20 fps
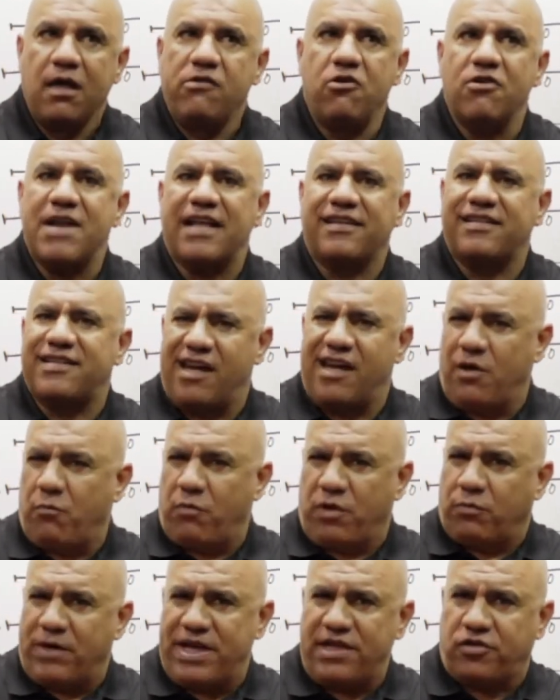You're not selling
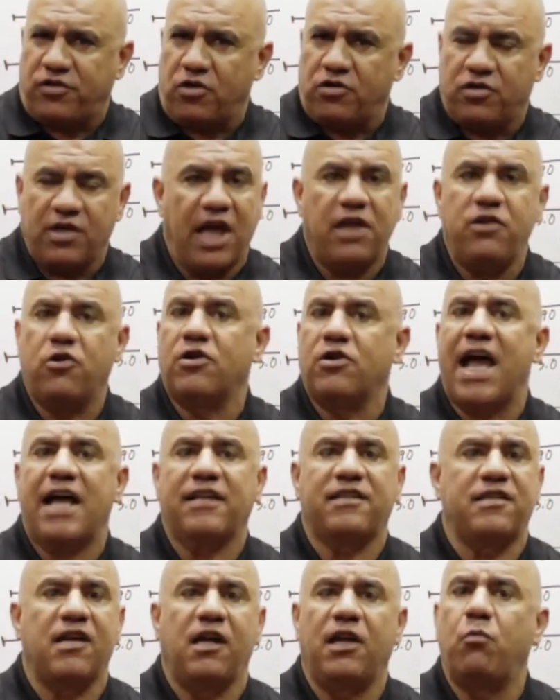with research, and you're
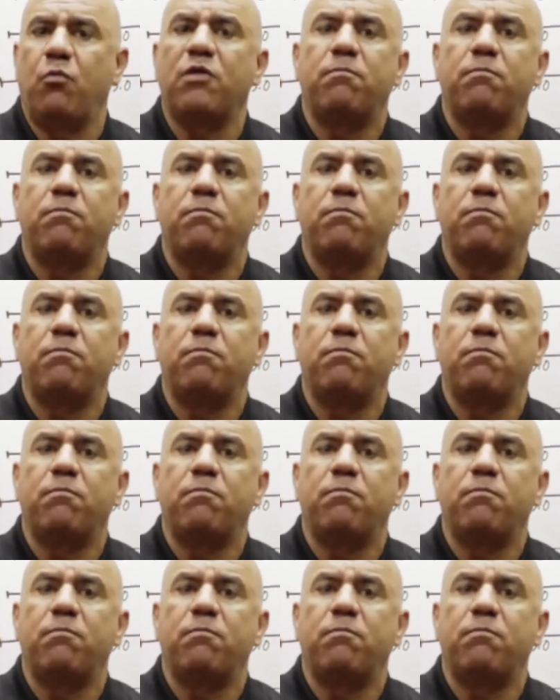not selling